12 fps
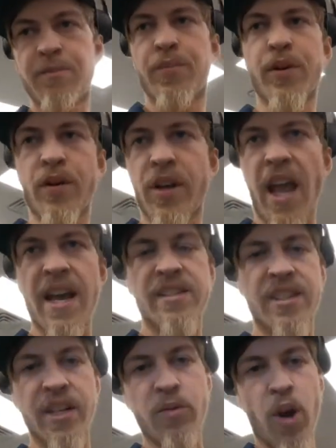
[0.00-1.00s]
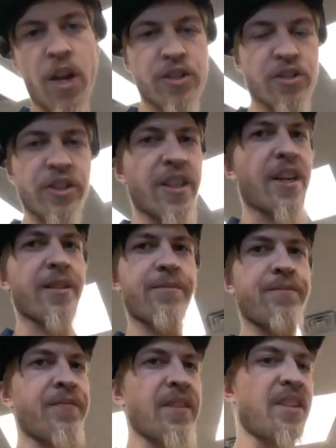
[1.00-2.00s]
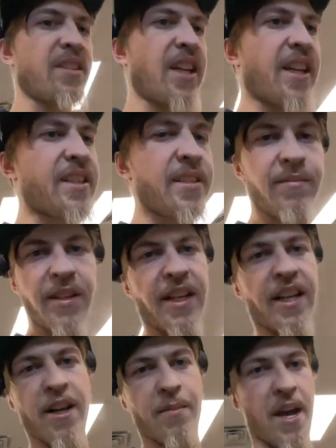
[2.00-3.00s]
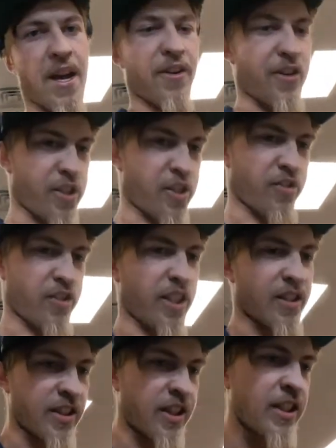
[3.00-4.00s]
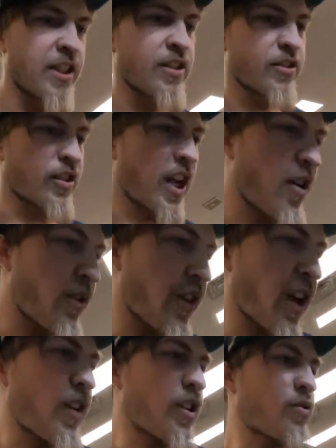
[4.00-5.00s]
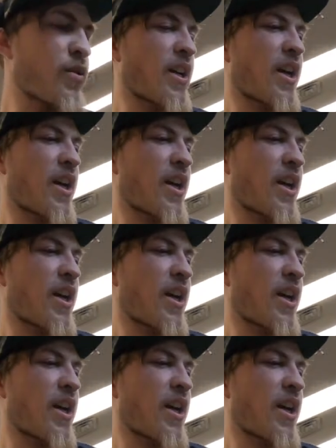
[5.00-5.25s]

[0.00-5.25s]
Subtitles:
Put a gasket washer in there. Leaked. It didn't matter, it just leaked. So now we've got this one